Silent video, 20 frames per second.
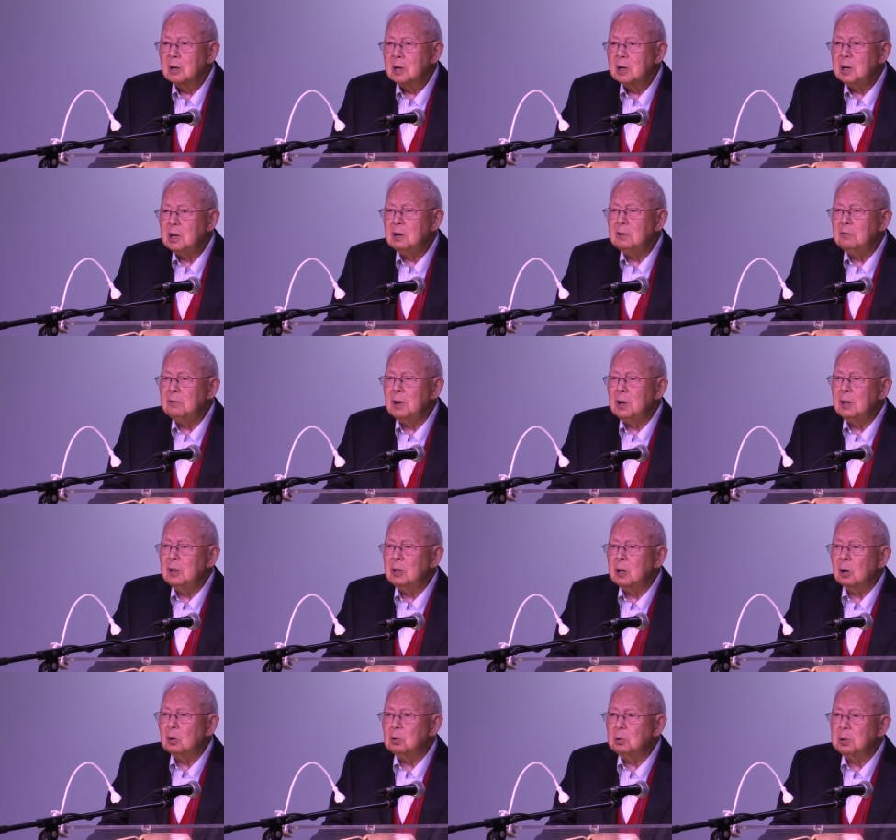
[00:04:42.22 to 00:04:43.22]
even
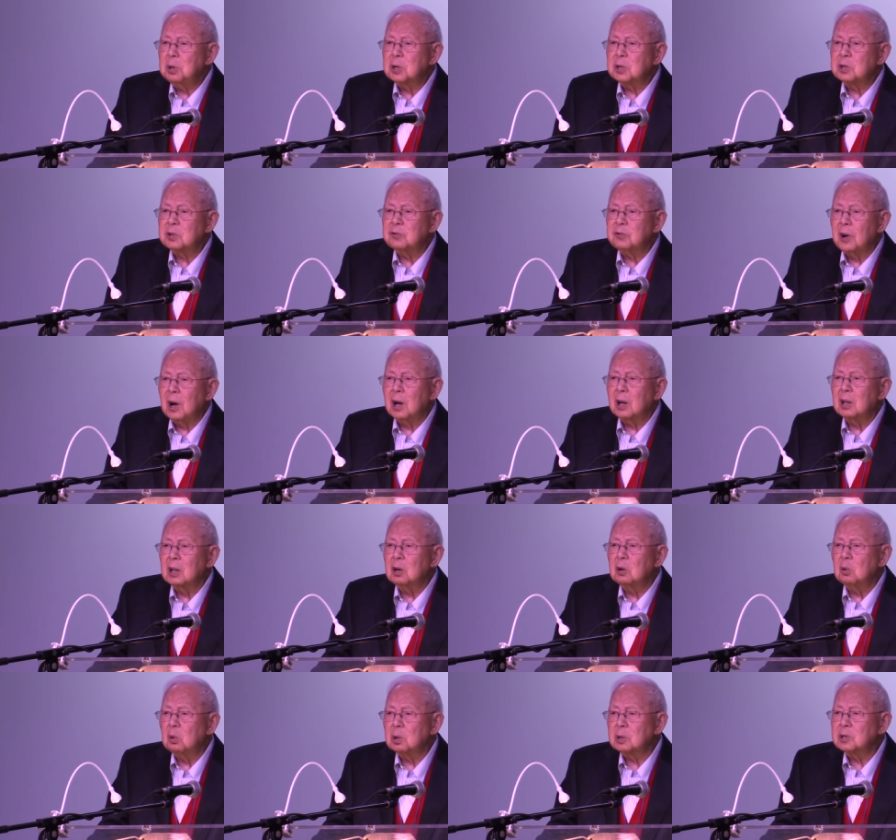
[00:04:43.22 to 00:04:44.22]
though his
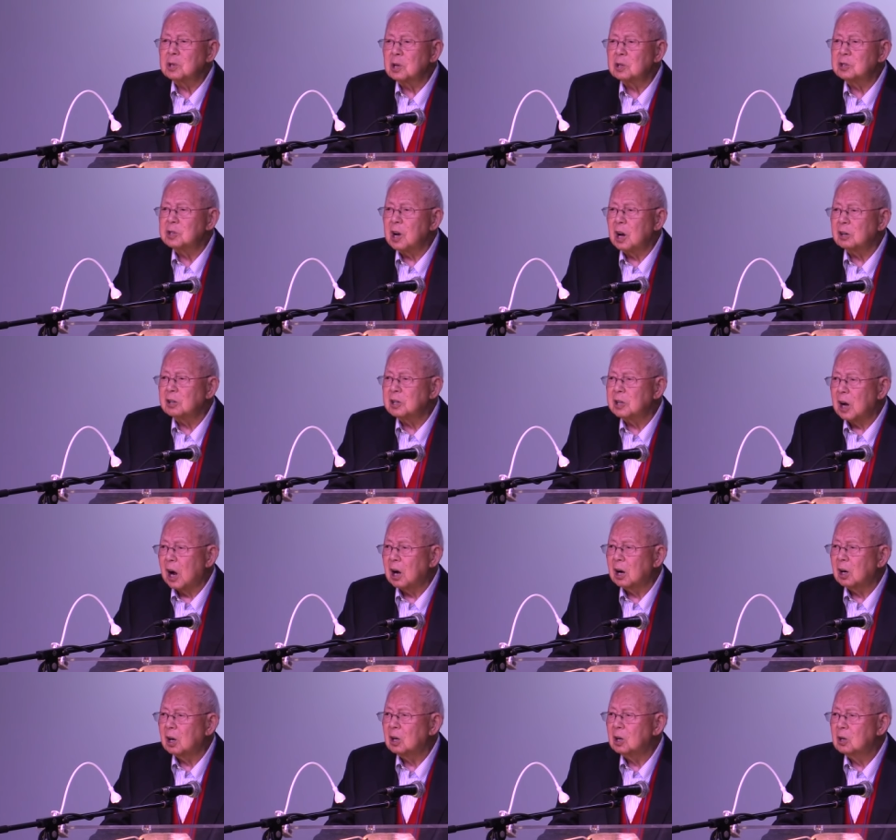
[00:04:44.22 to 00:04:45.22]
father was a Gentile.